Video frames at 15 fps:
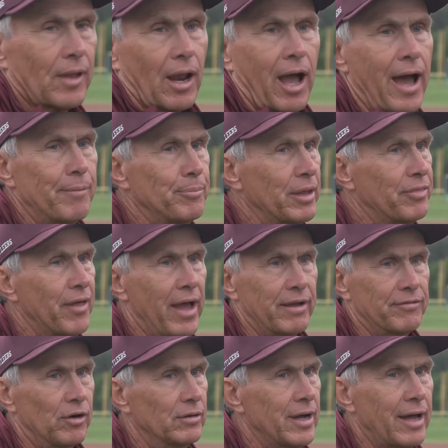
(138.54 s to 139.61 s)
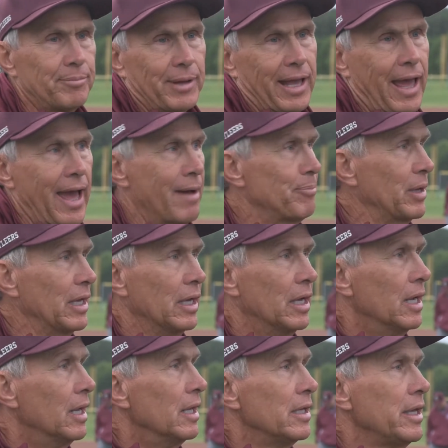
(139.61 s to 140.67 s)
I'd be thankful. I'd be happy.
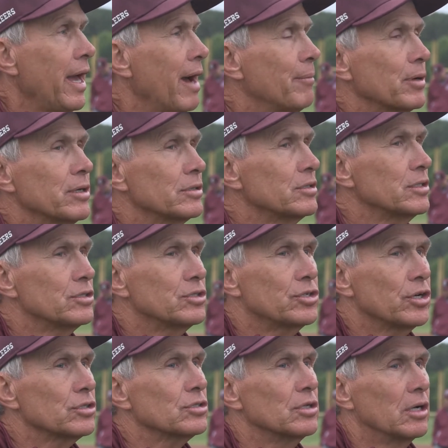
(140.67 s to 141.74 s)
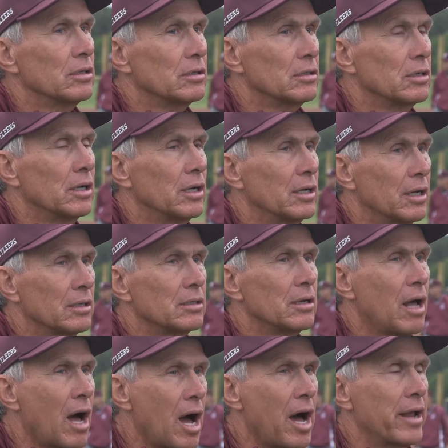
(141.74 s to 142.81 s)
Yeah, because it's just a
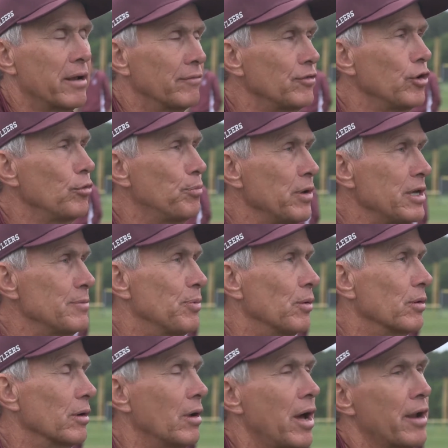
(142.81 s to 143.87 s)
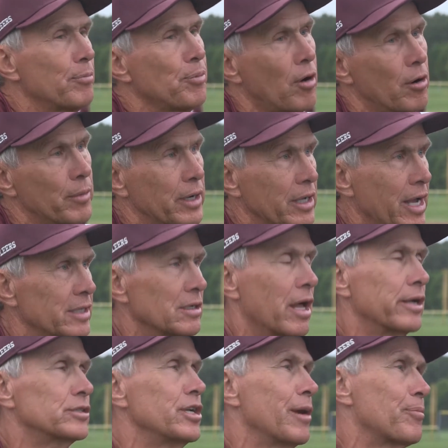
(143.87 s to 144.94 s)
lot of new people and a lot of permanent guys, a lot
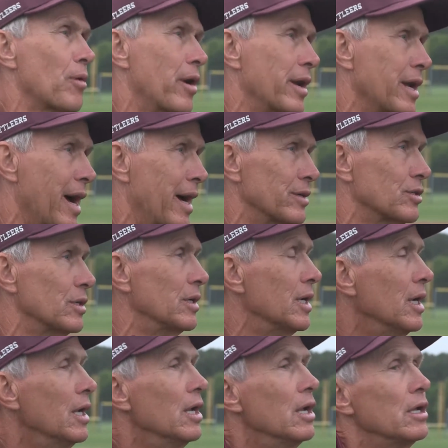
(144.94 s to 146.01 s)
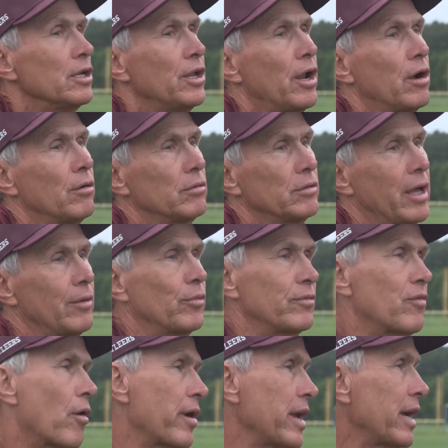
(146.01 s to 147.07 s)
of temporary guys. And, and we've
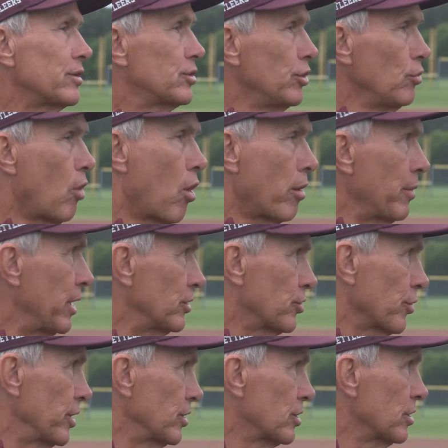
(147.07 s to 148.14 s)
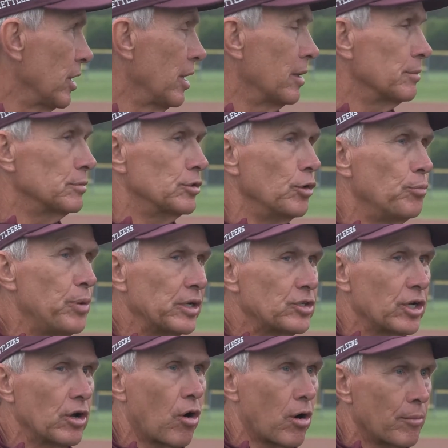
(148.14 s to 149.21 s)
already had 2 arm injuries, 2
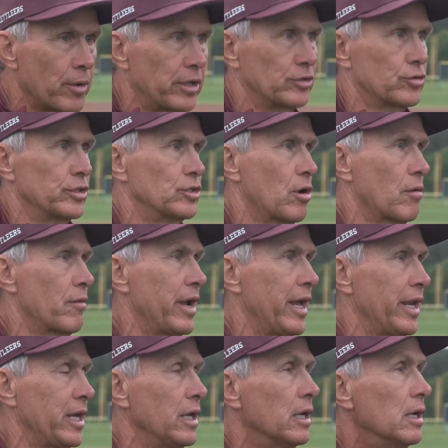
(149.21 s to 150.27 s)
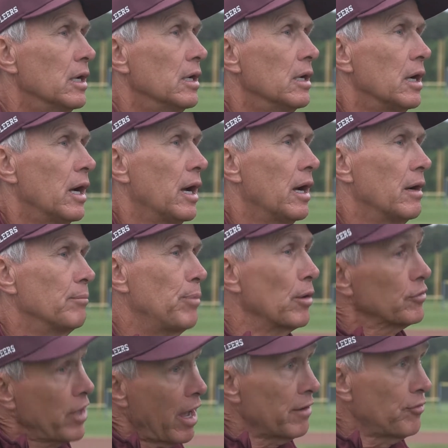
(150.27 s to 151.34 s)
pitching arm injuries already,
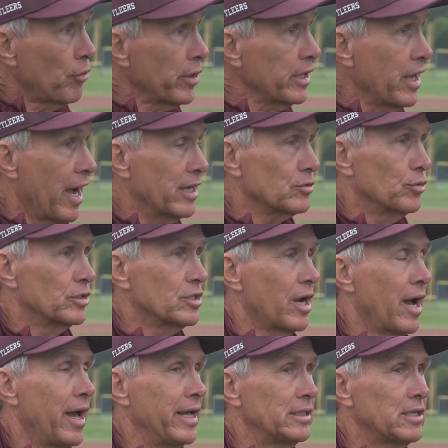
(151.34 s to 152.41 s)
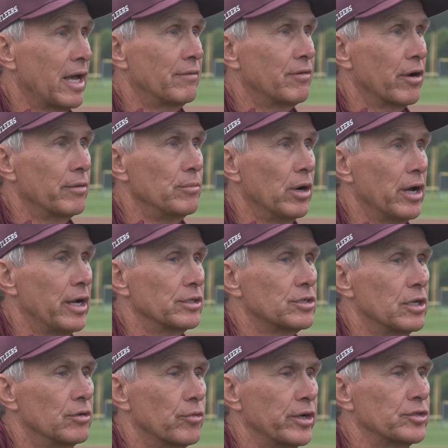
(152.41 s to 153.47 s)
both California guys, which I hate that very much,
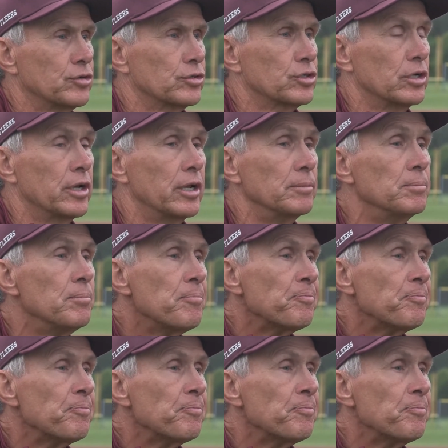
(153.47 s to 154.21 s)
and Richardson